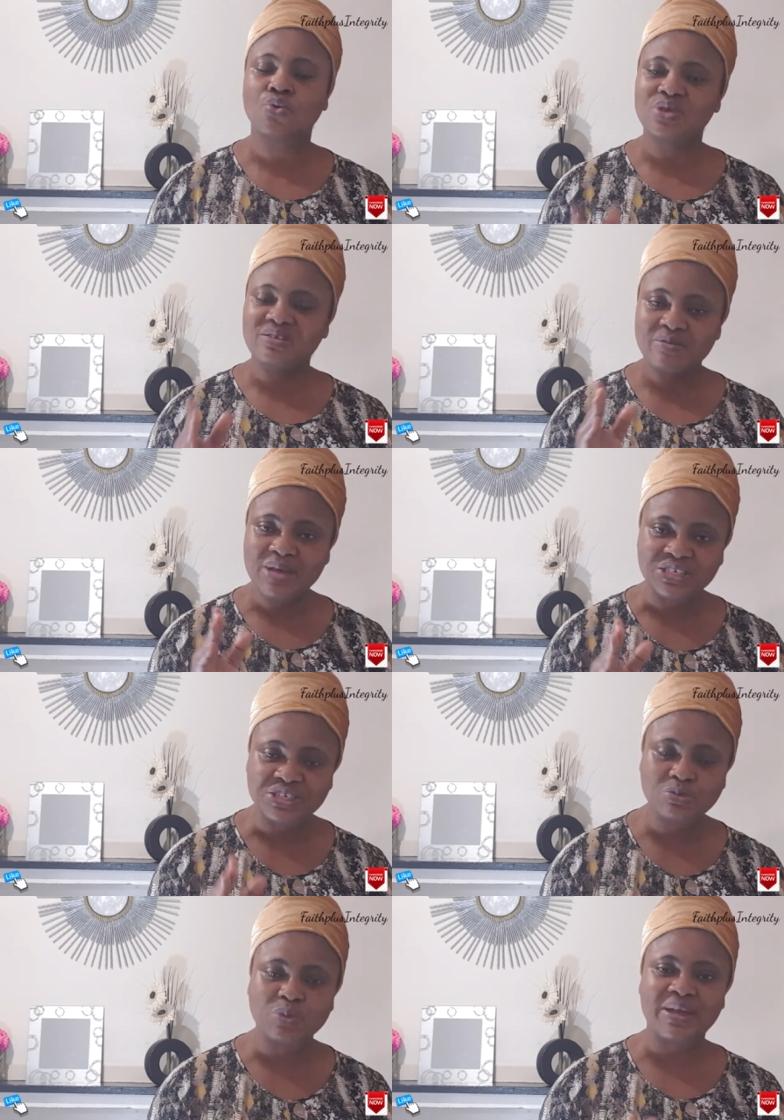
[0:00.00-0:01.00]
We will never be
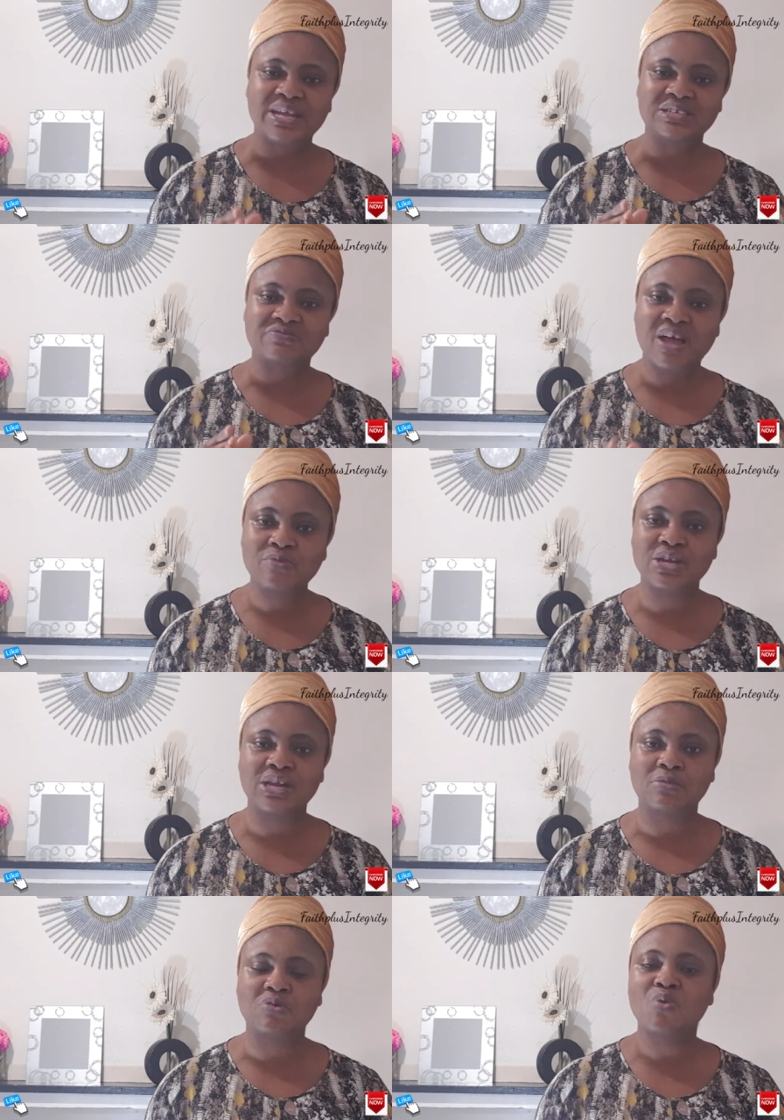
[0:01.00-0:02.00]
ashamed to identify with the
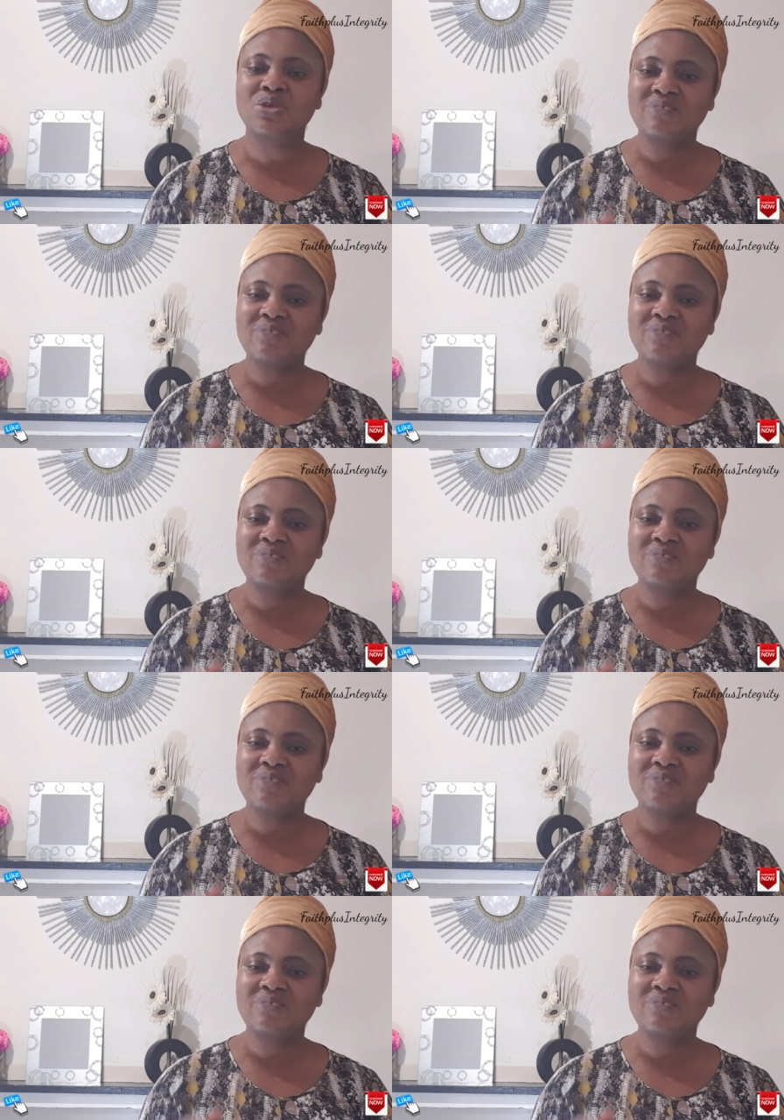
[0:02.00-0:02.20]
name of God.